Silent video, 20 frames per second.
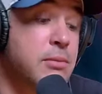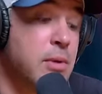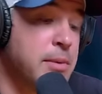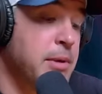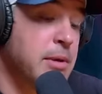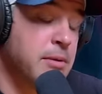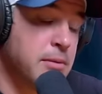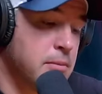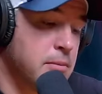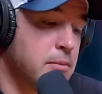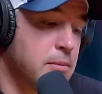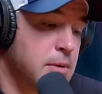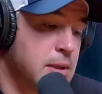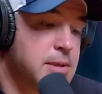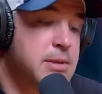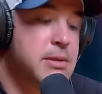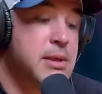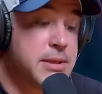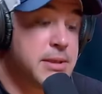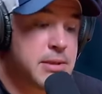I mean,
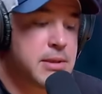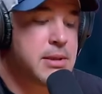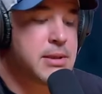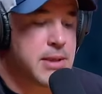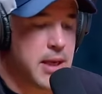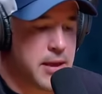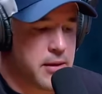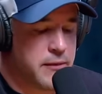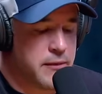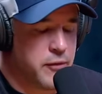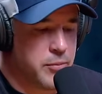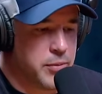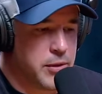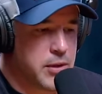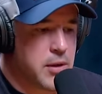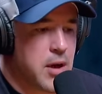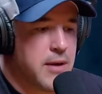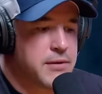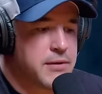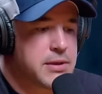it's the title of a
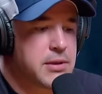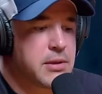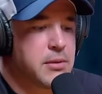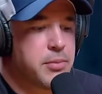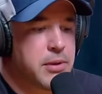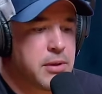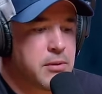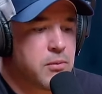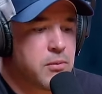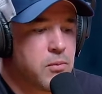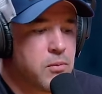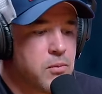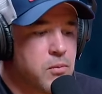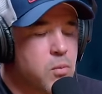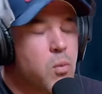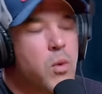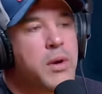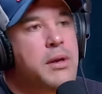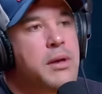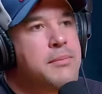book, obviously, but
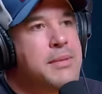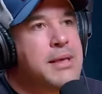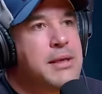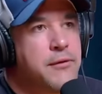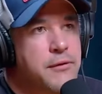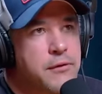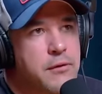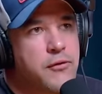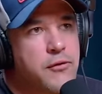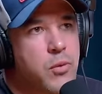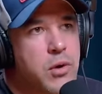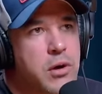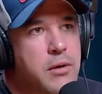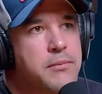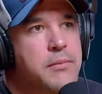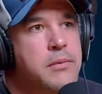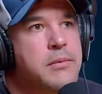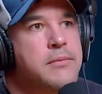what it means as well.